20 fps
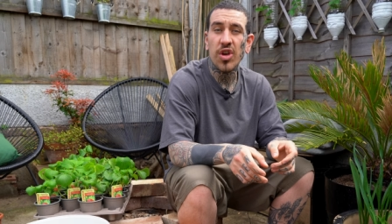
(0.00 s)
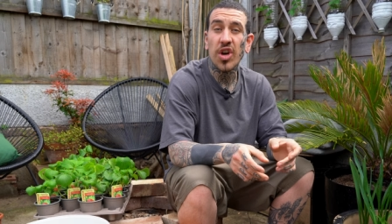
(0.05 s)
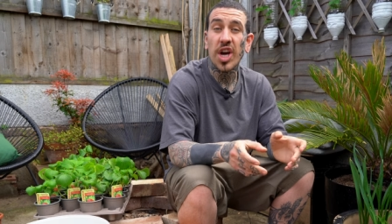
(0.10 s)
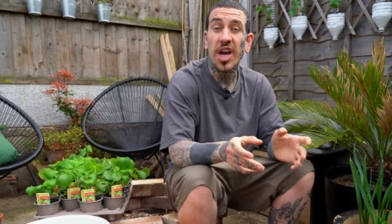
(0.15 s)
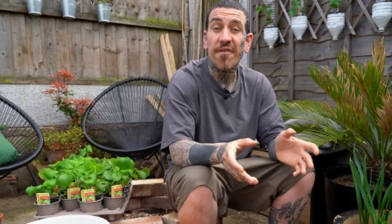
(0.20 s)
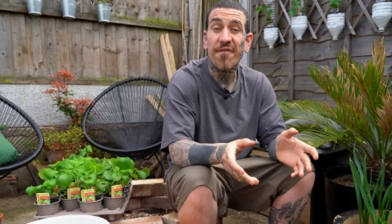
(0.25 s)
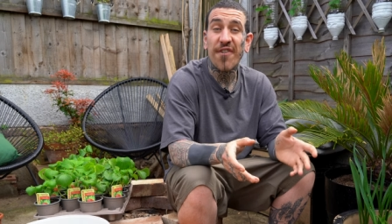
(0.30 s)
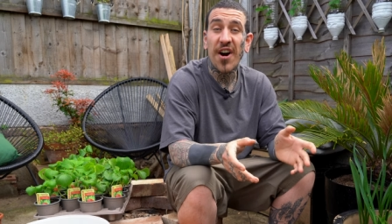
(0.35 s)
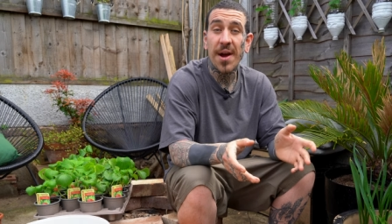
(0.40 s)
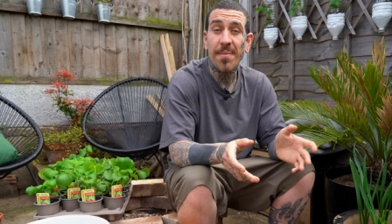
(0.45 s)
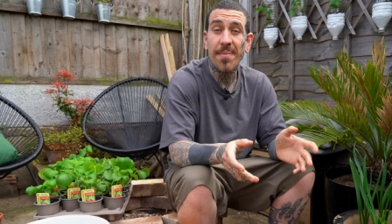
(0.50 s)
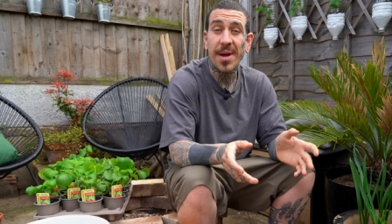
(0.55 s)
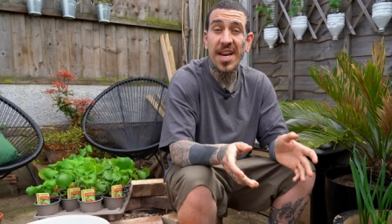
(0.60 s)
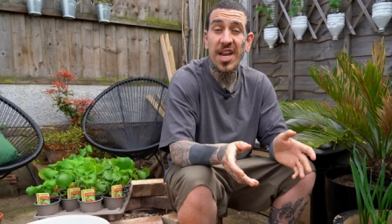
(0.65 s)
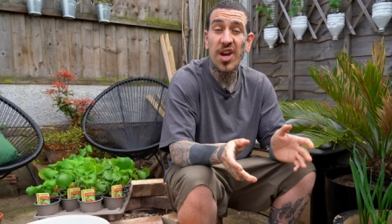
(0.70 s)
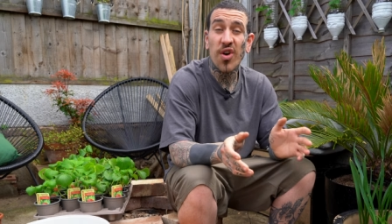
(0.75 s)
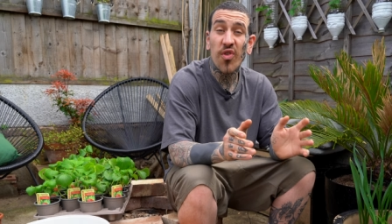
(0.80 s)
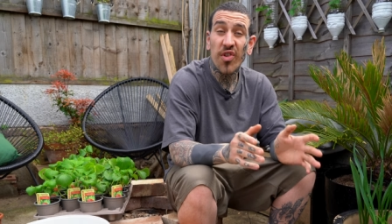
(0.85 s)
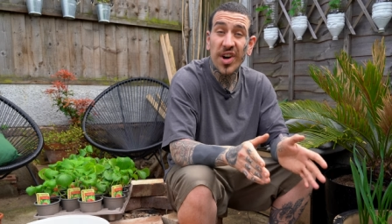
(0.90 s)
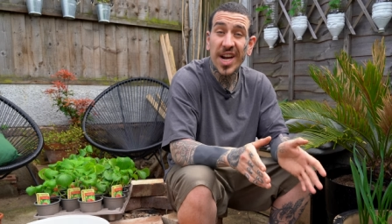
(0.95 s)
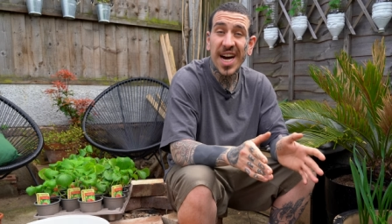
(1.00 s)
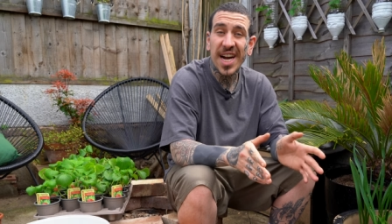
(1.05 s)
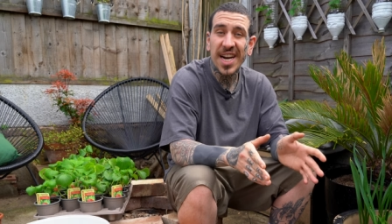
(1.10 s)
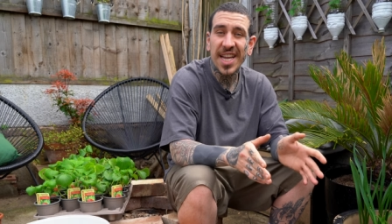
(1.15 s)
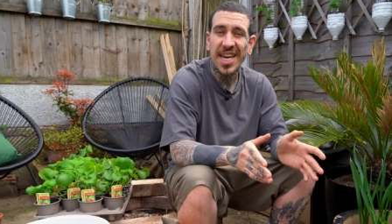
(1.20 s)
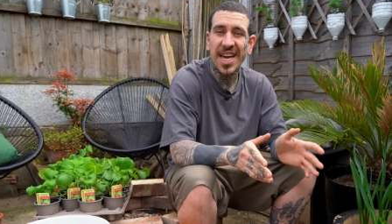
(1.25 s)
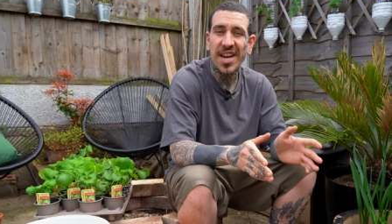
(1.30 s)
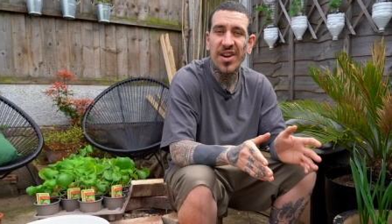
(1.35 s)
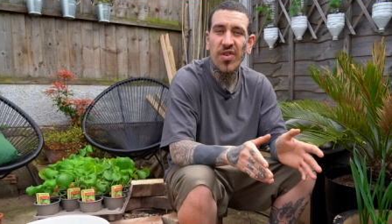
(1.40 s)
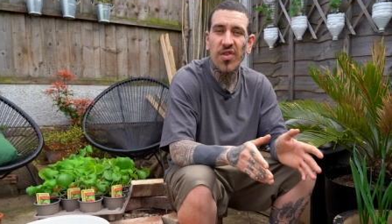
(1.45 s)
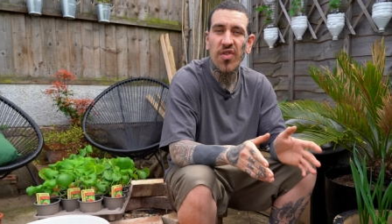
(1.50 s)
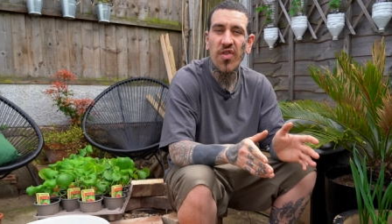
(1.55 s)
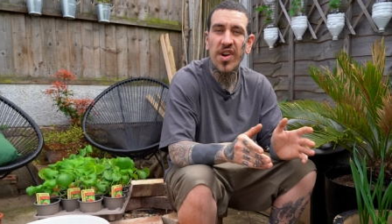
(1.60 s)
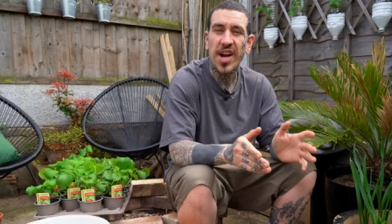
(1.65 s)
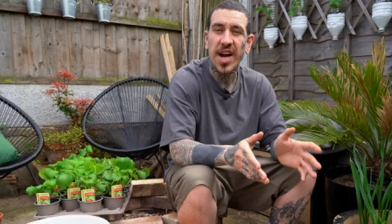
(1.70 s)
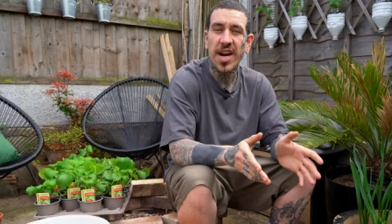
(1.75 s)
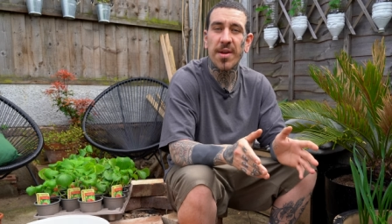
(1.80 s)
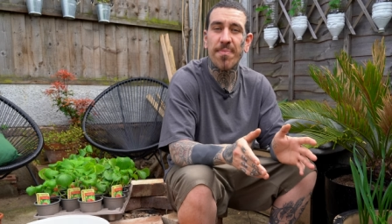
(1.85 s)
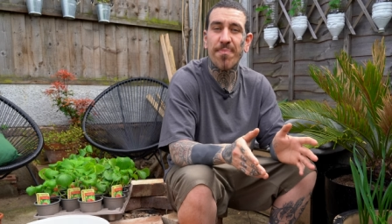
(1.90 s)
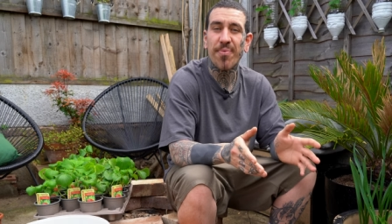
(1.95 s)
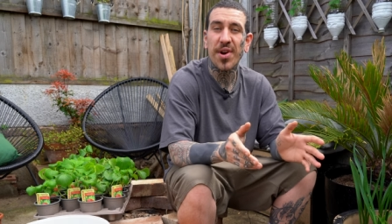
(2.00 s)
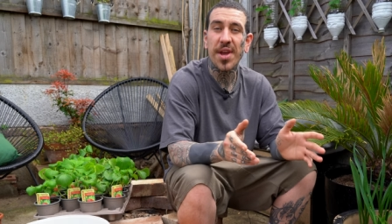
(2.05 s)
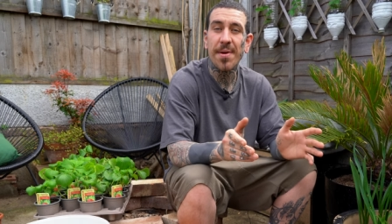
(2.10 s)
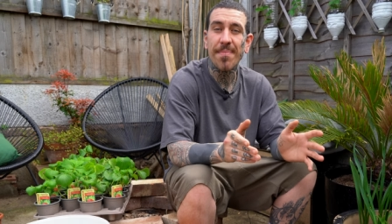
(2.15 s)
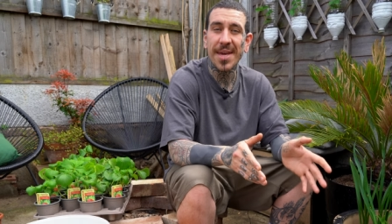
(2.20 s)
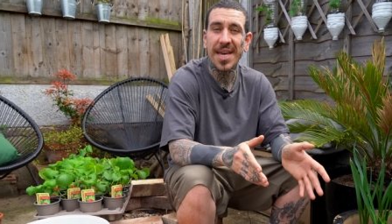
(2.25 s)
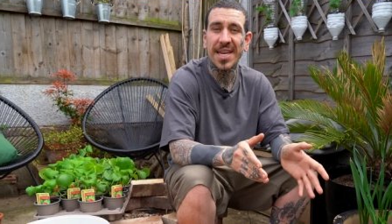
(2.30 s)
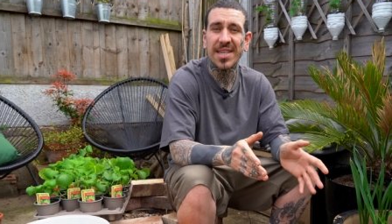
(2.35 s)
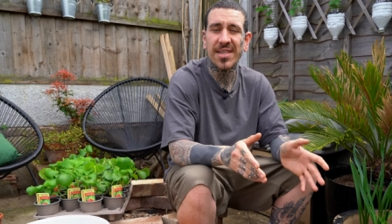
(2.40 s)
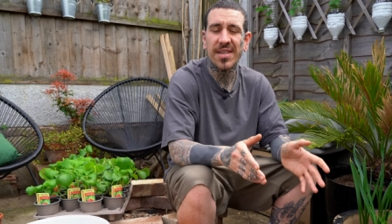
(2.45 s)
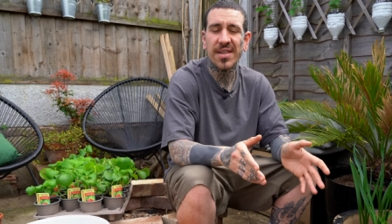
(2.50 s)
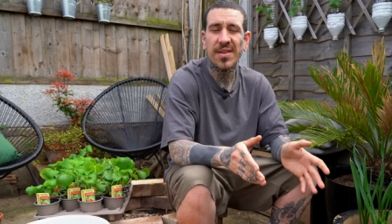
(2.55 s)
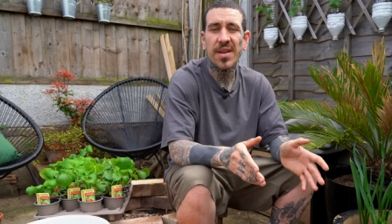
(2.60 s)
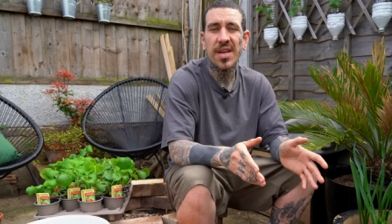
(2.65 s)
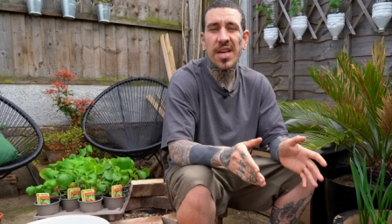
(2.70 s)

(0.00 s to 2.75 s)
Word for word: You can find many organic and non-organic premix